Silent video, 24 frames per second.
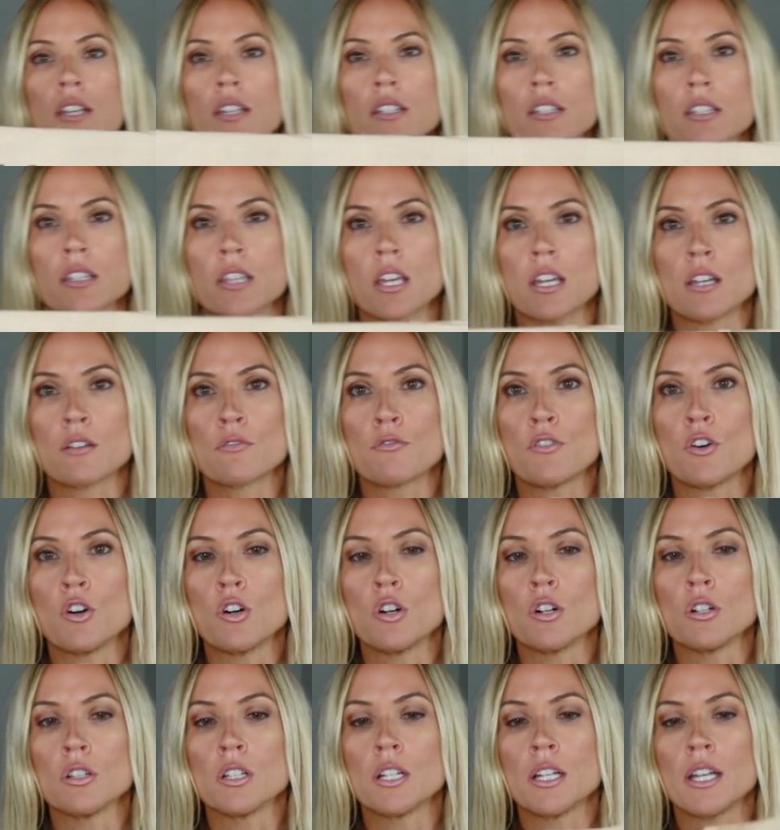says
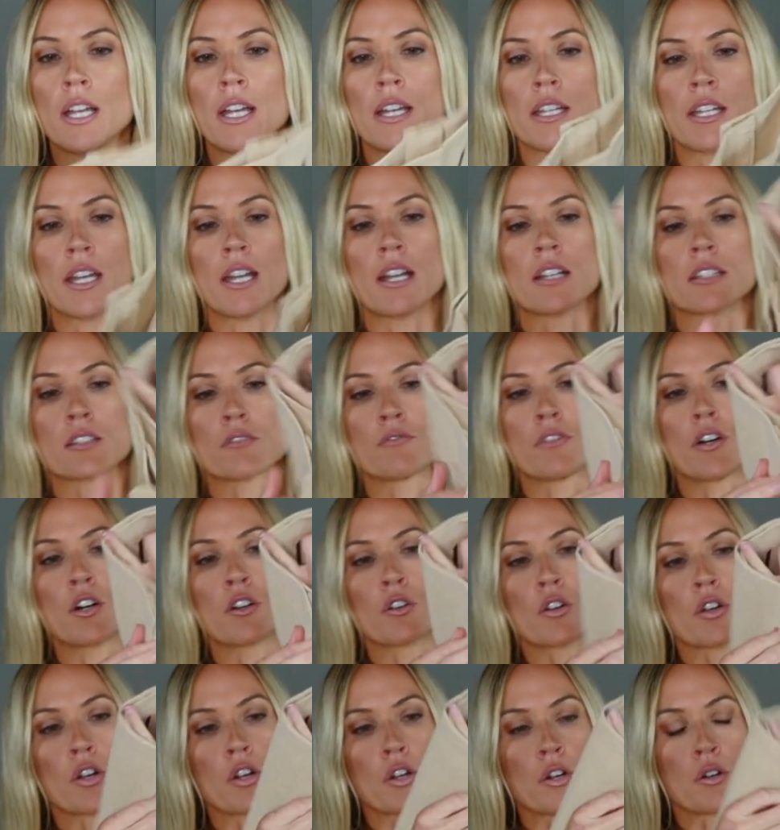thankful, and it has a
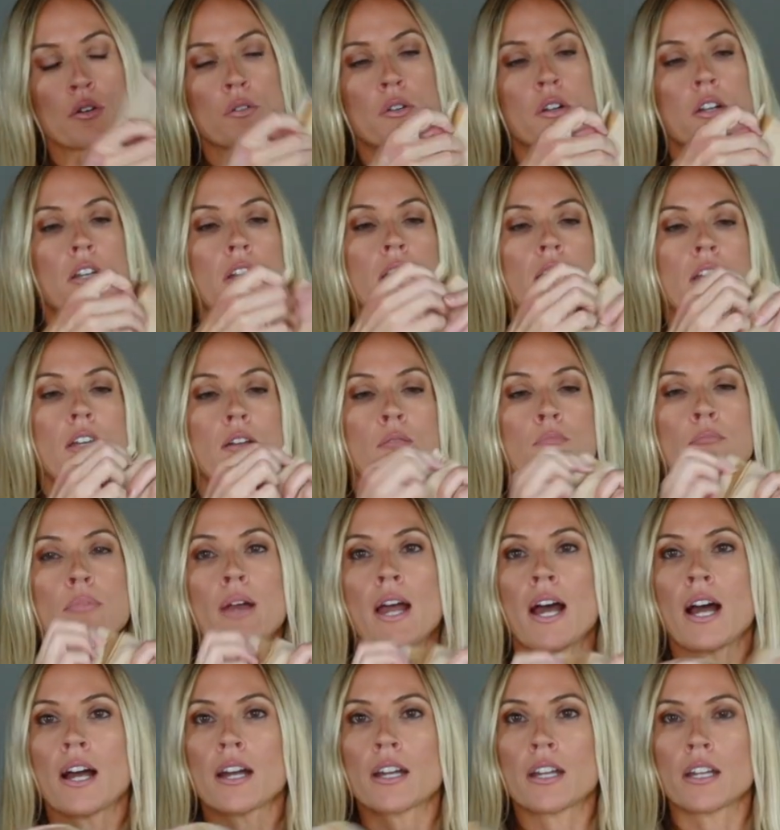Velcro
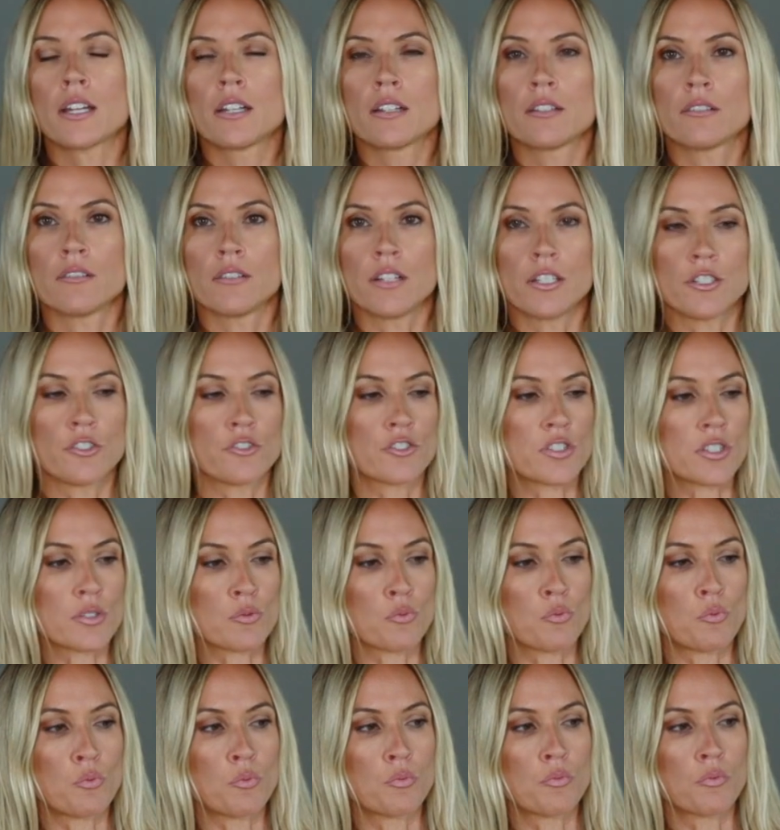back, and you just
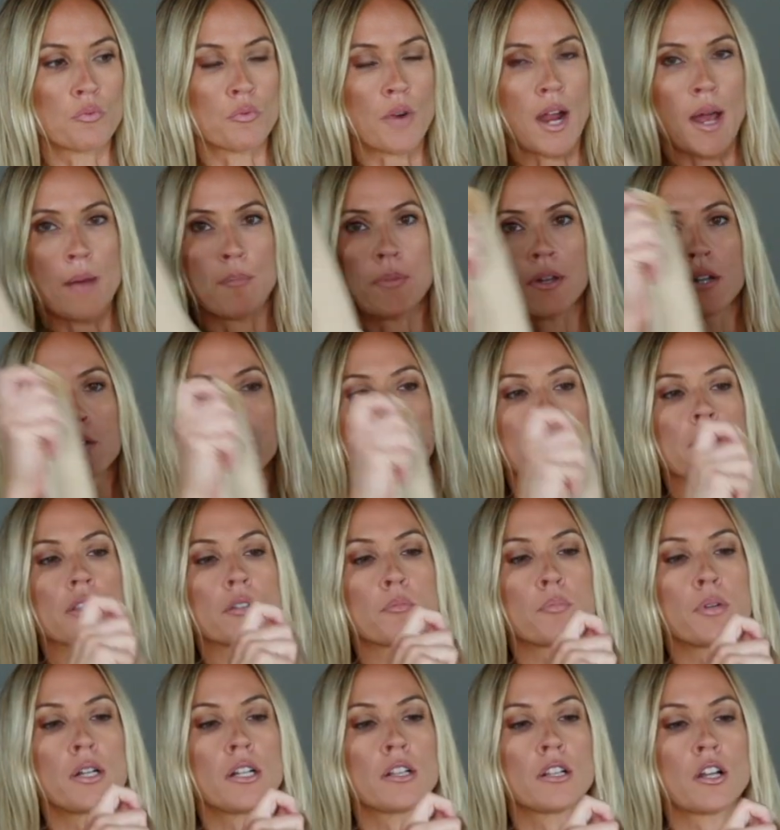wrap it around
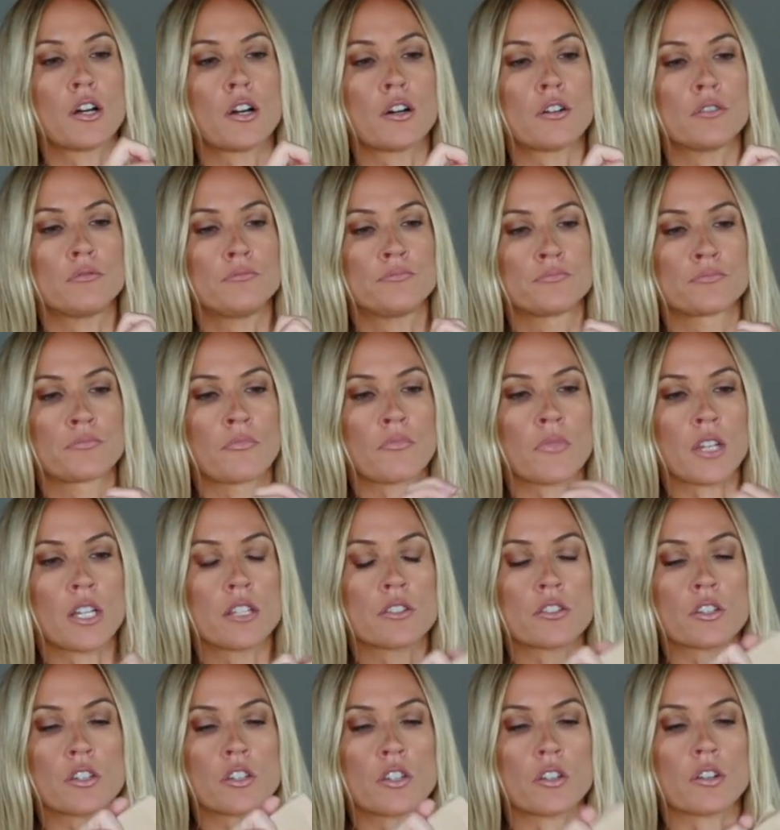the pillow
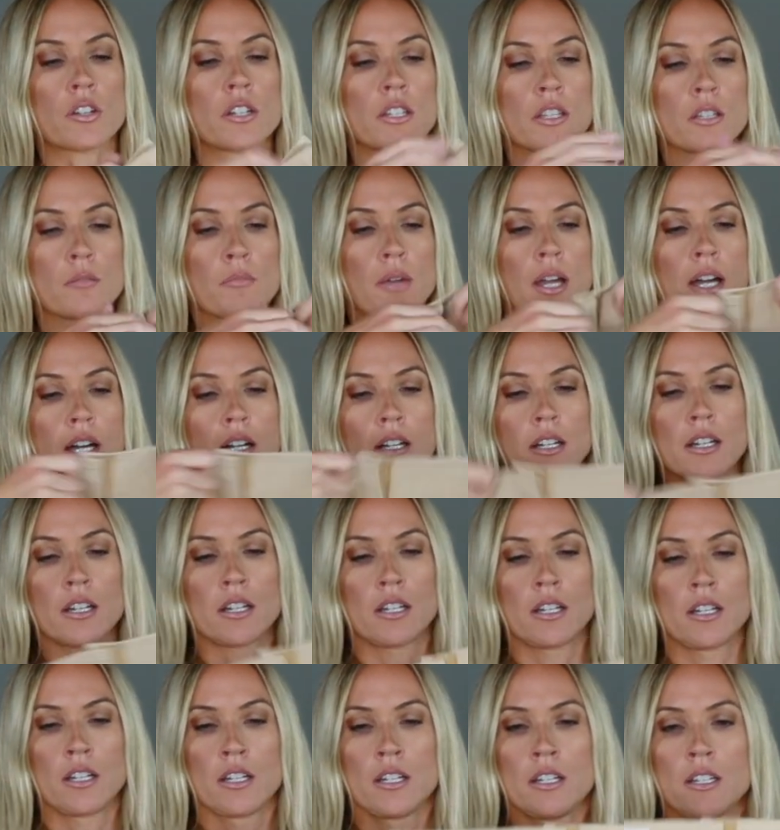and secure it in the back.
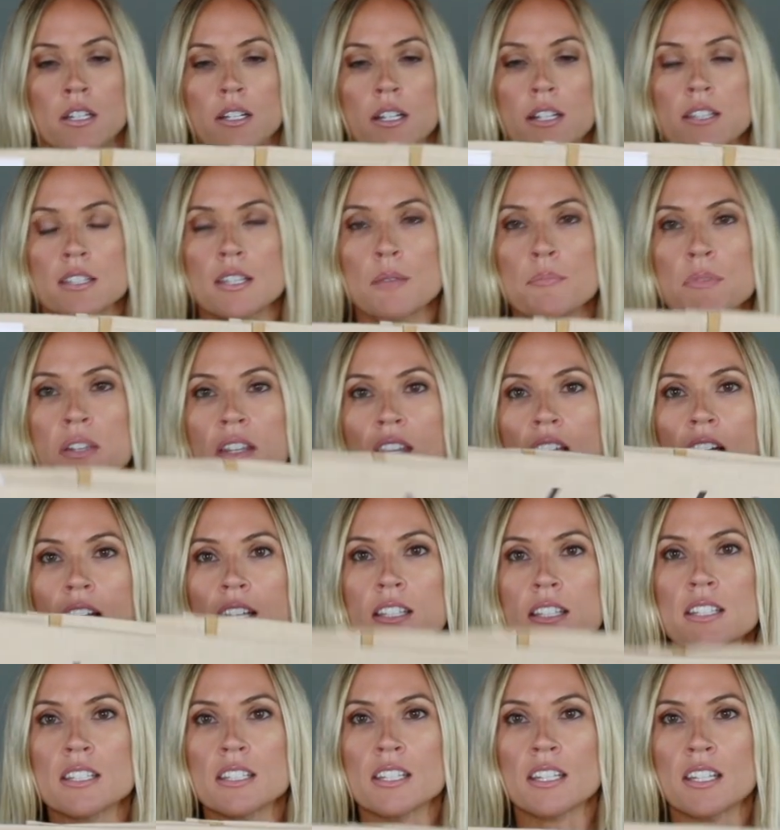It's something that I
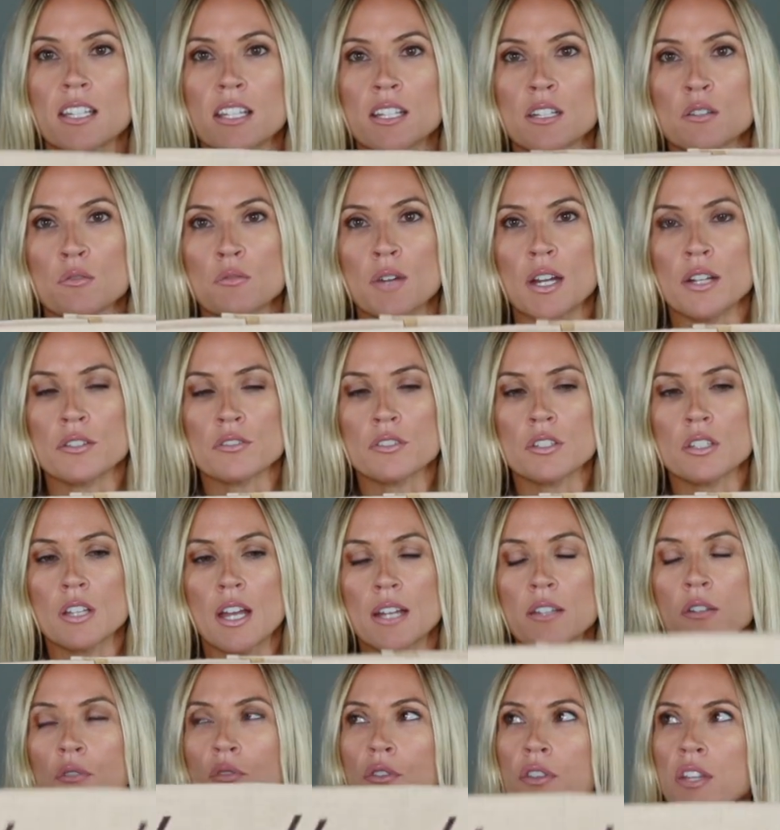didn't get around to.
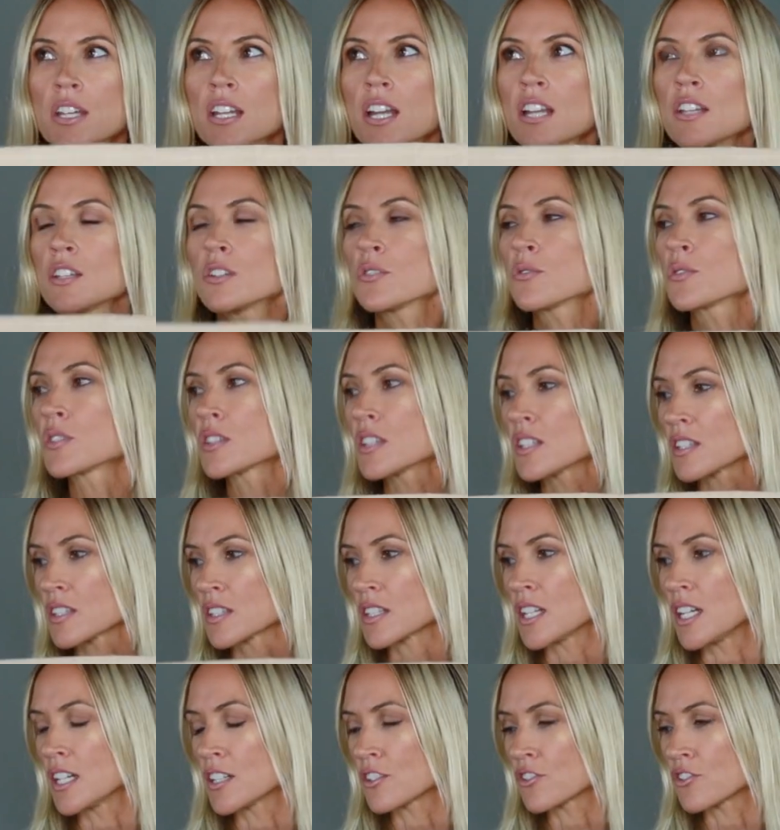I don't think I used this
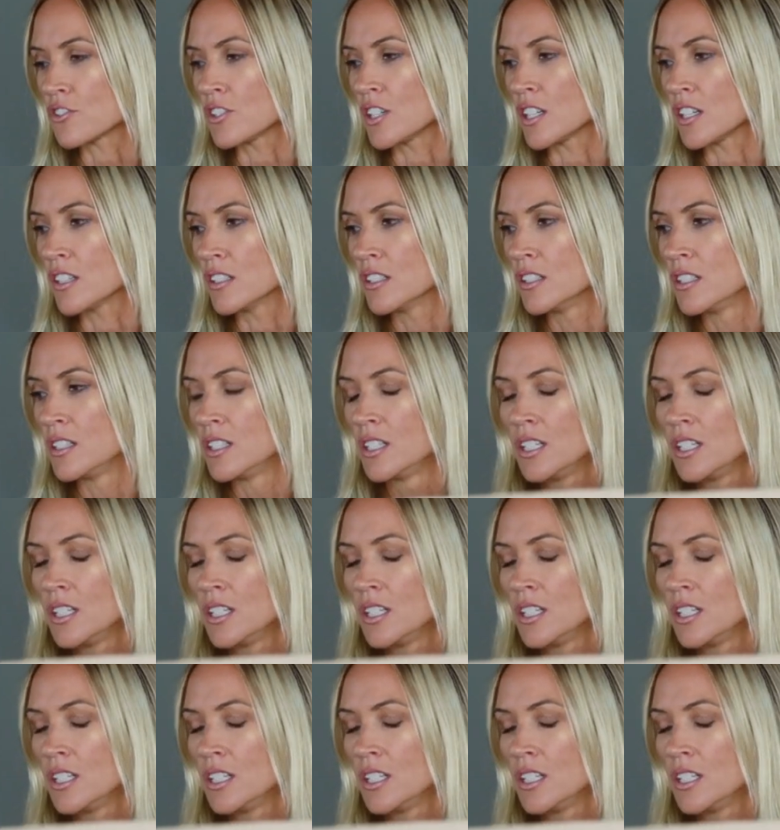last year.